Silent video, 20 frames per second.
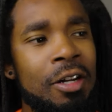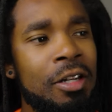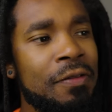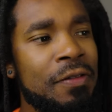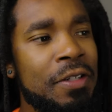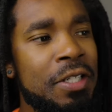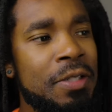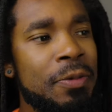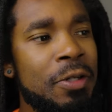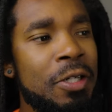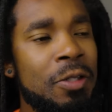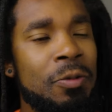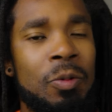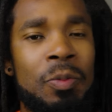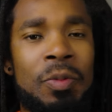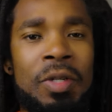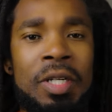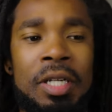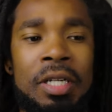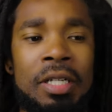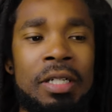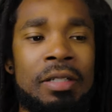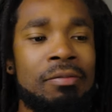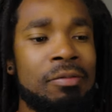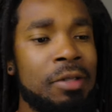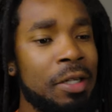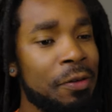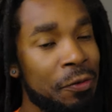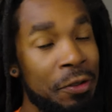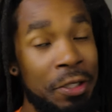all of these books will be a
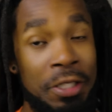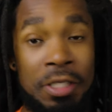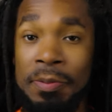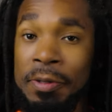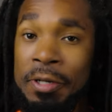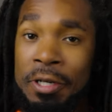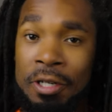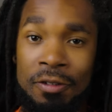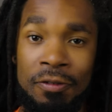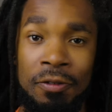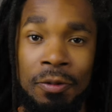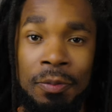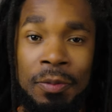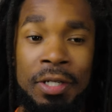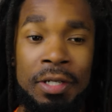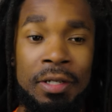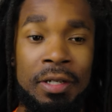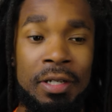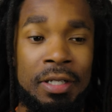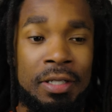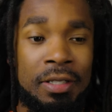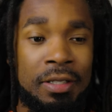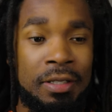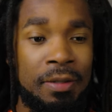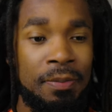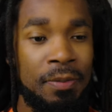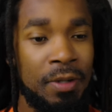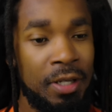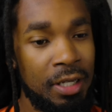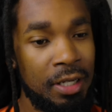different experience for me, because
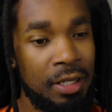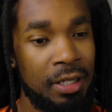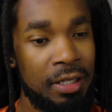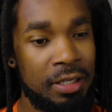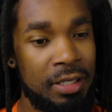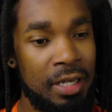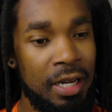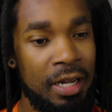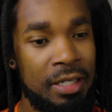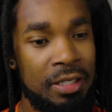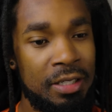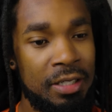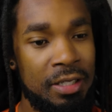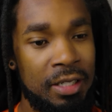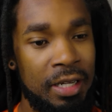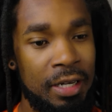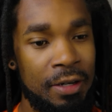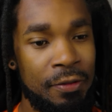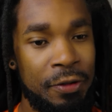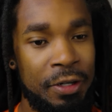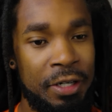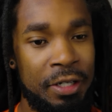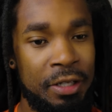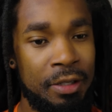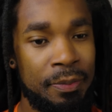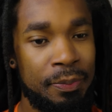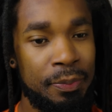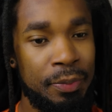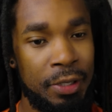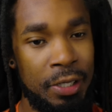to me, it's kind of just like reading
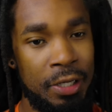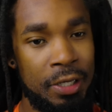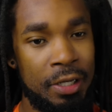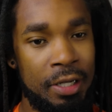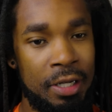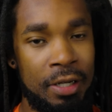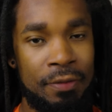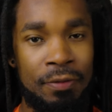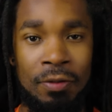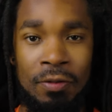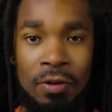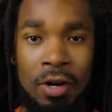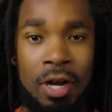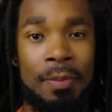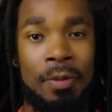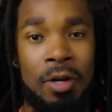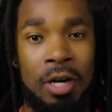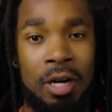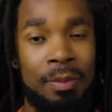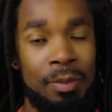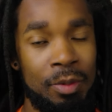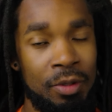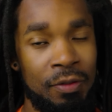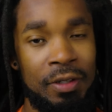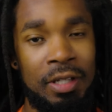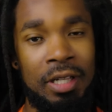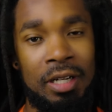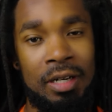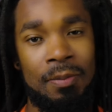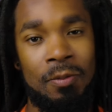the book of a rom-com
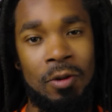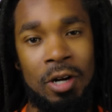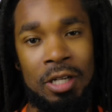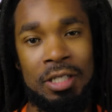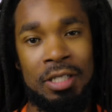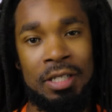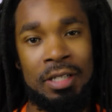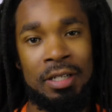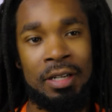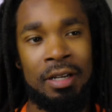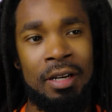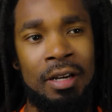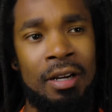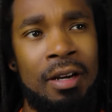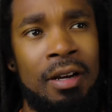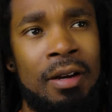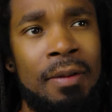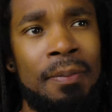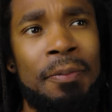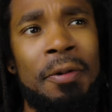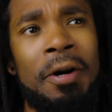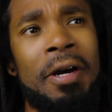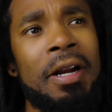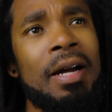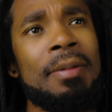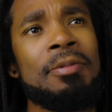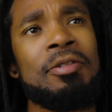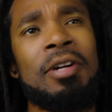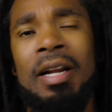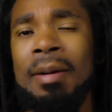movie that I'm watching.
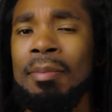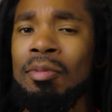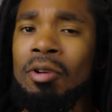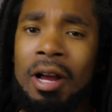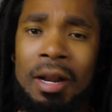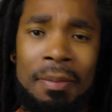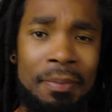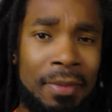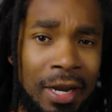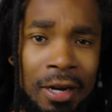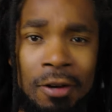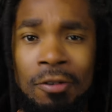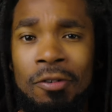But I'm trying to broaden my